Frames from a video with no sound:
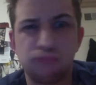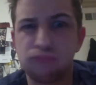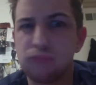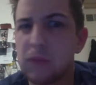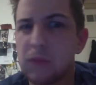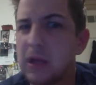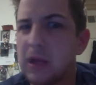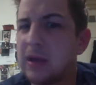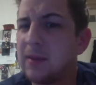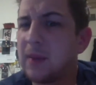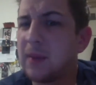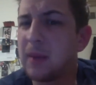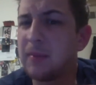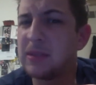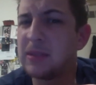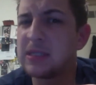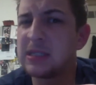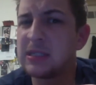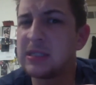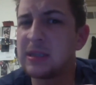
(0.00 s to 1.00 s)
am I
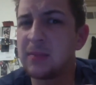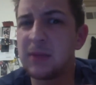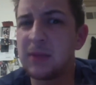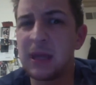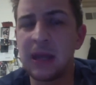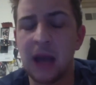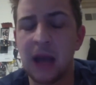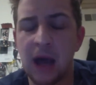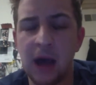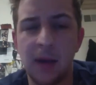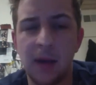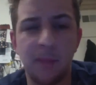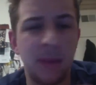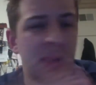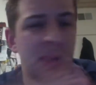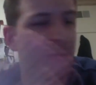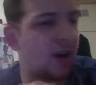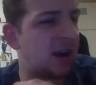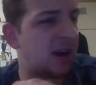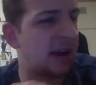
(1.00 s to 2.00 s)
missing something? Me and
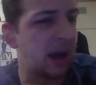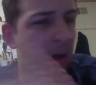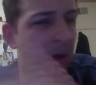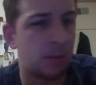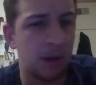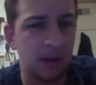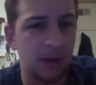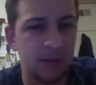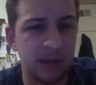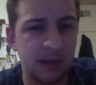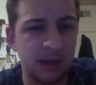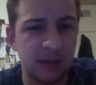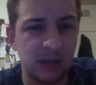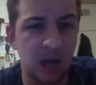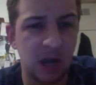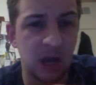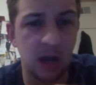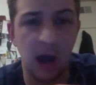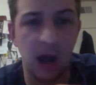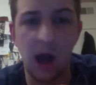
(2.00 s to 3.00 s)
Roncal will probably
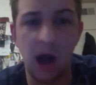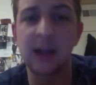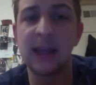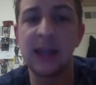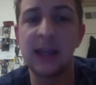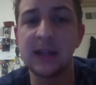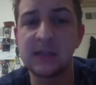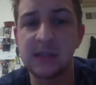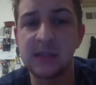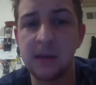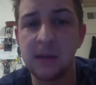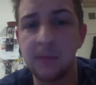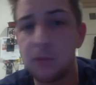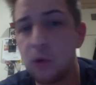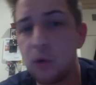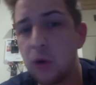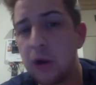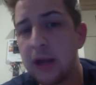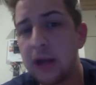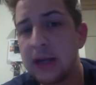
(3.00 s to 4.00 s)
talk hockey at some
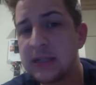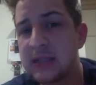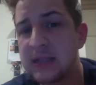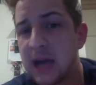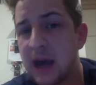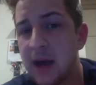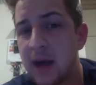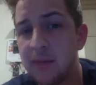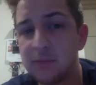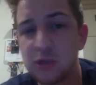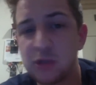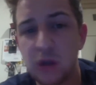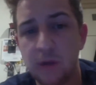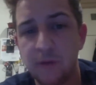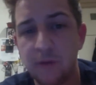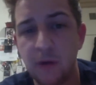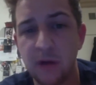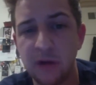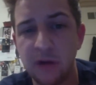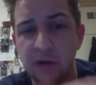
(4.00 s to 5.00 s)
point. So
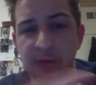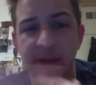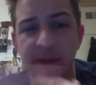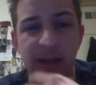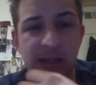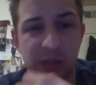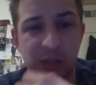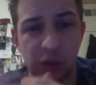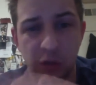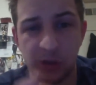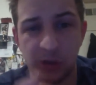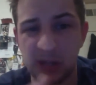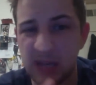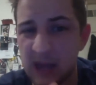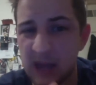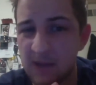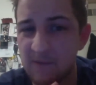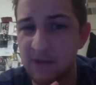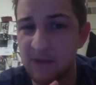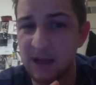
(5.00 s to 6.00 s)
for all you Vegas Golden
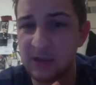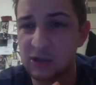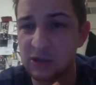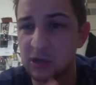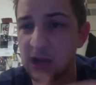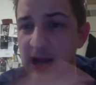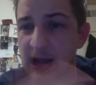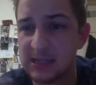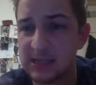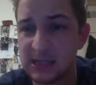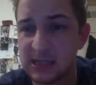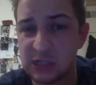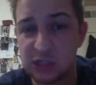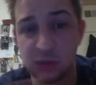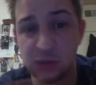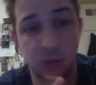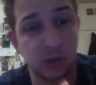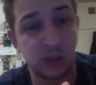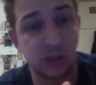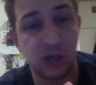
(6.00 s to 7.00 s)
Knight fans or guys that just
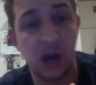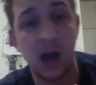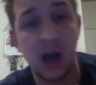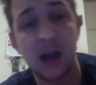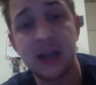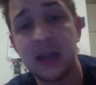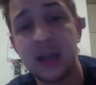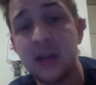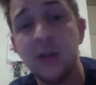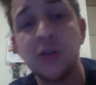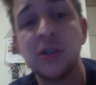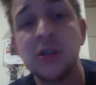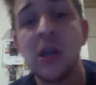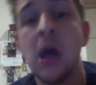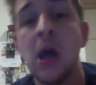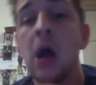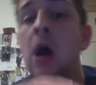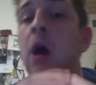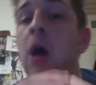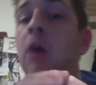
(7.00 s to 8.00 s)
want your hockey news,
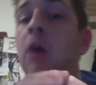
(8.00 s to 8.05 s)
we